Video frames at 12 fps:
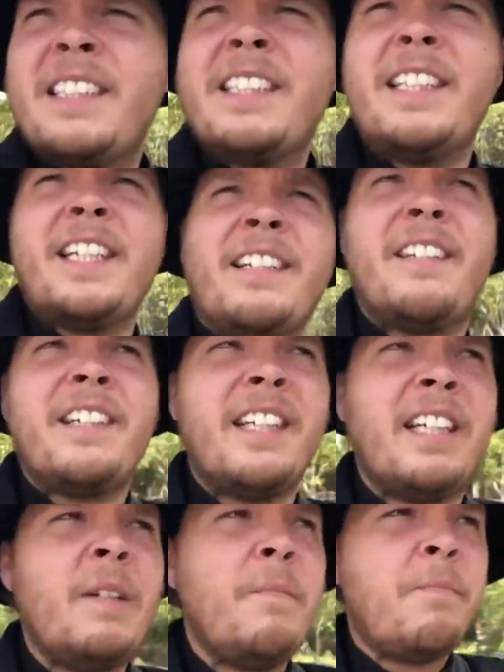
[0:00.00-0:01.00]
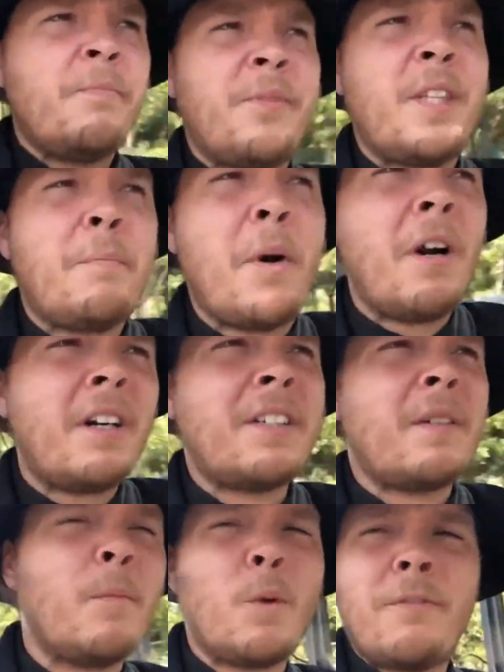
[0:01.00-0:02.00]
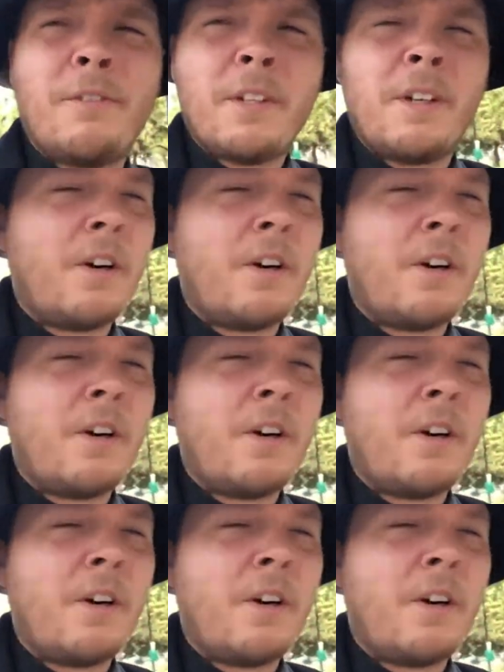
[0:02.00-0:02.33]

They're, um, the parks are more for the